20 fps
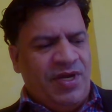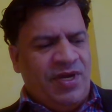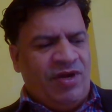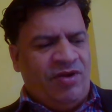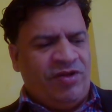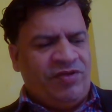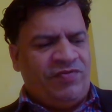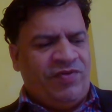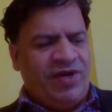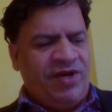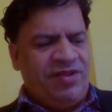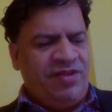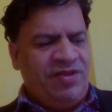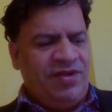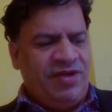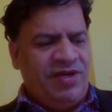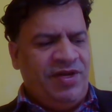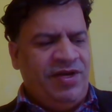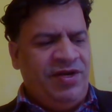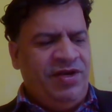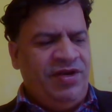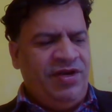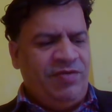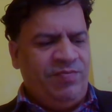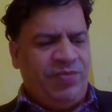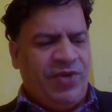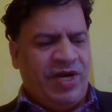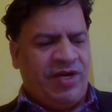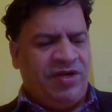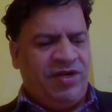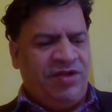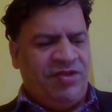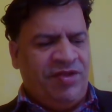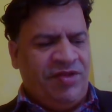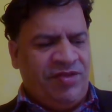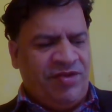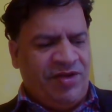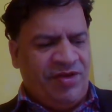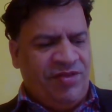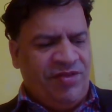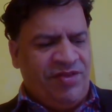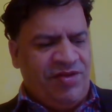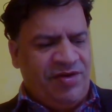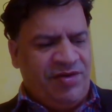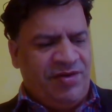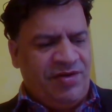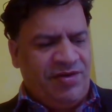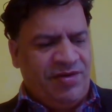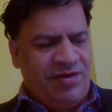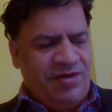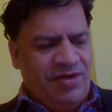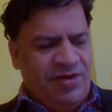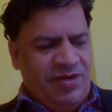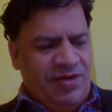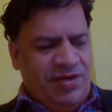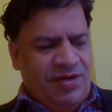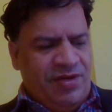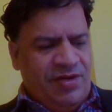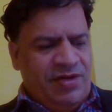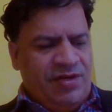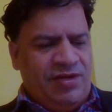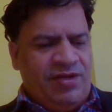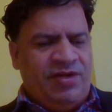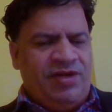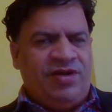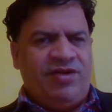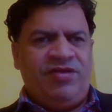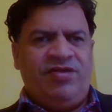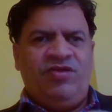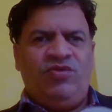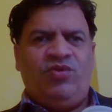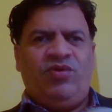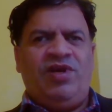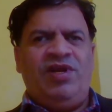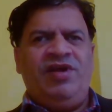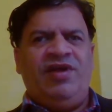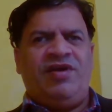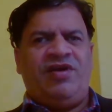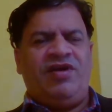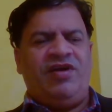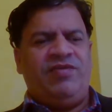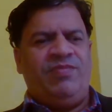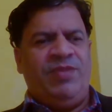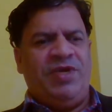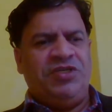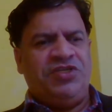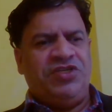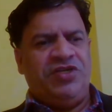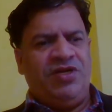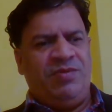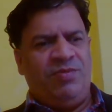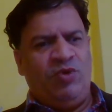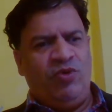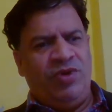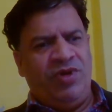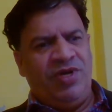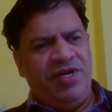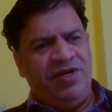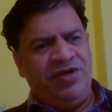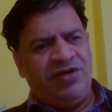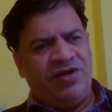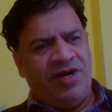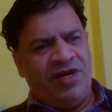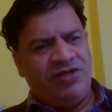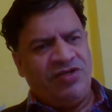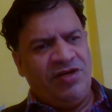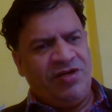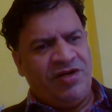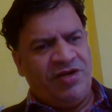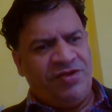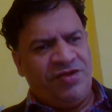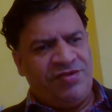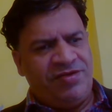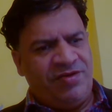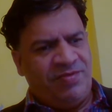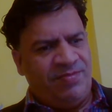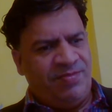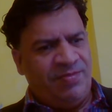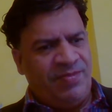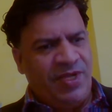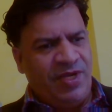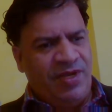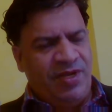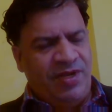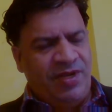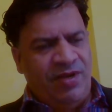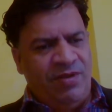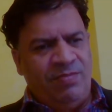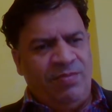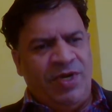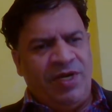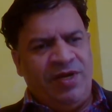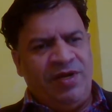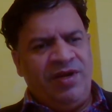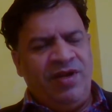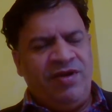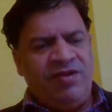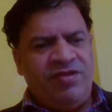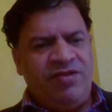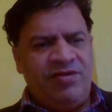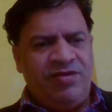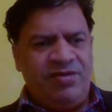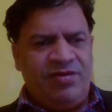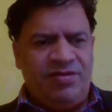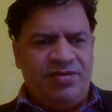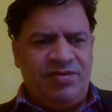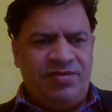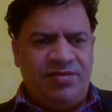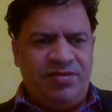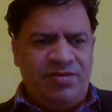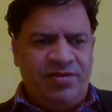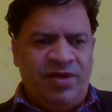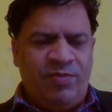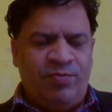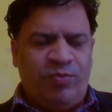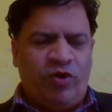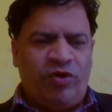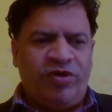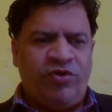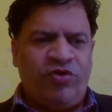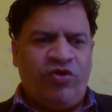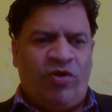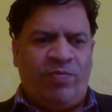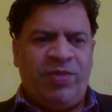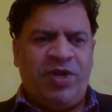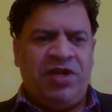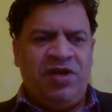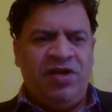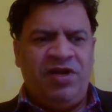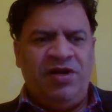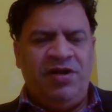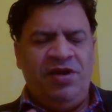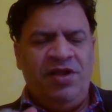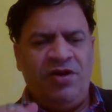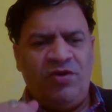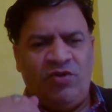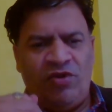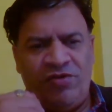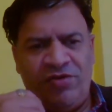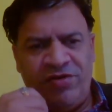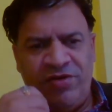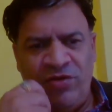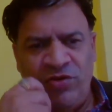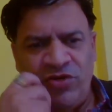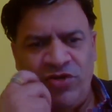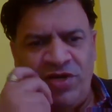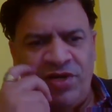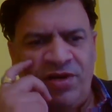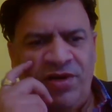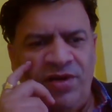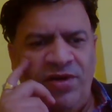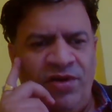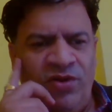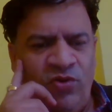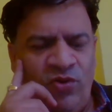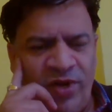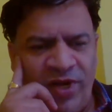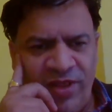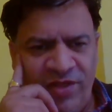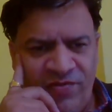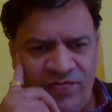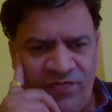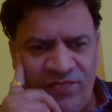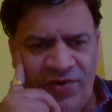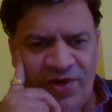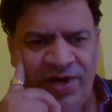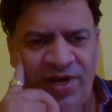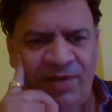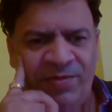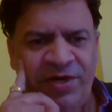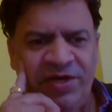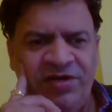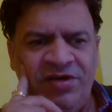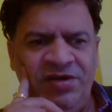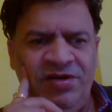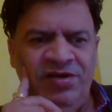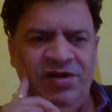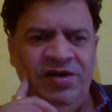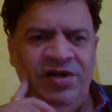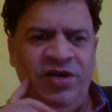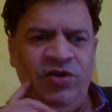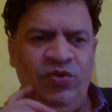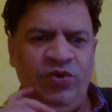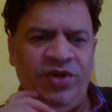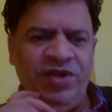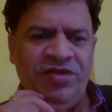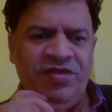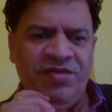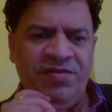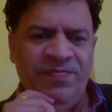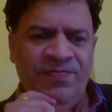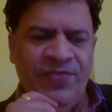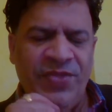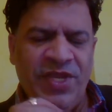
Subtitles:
As far as Indian practice is concerned, there is no clear-cut mention about the international custom, but there is a important topic in Indian Constitution known as fundamental duties.